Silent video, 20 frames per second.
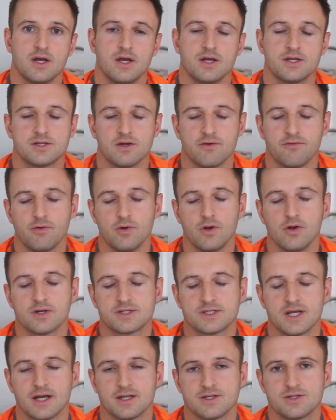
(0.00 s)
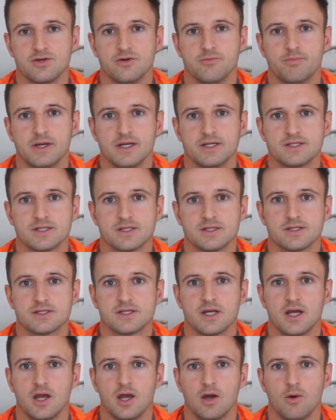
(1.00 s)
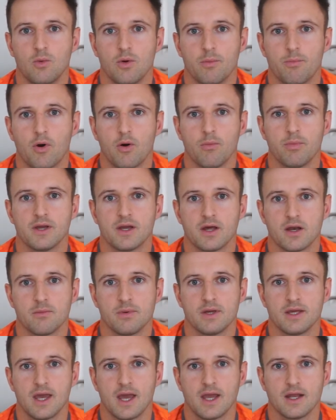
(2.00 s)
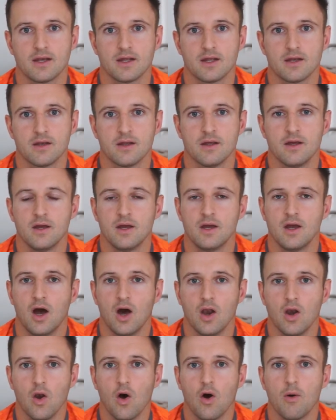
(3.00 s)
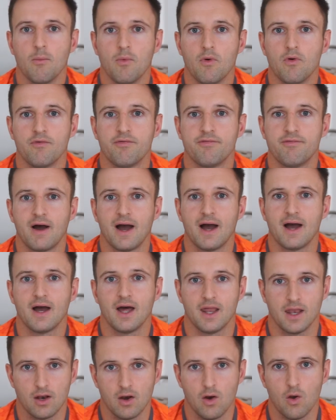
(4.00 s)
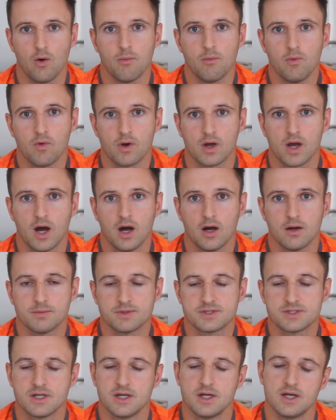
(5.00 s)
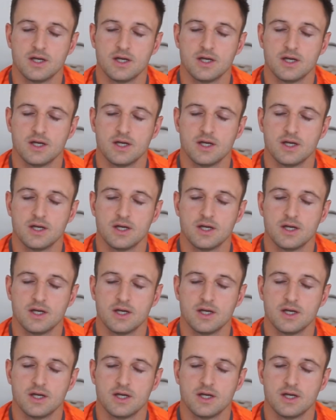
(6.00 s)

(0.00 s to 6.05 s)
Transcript: So if we looked at 2 pizzas, we're probably going to be gaining a lot more fat and a lot more carbs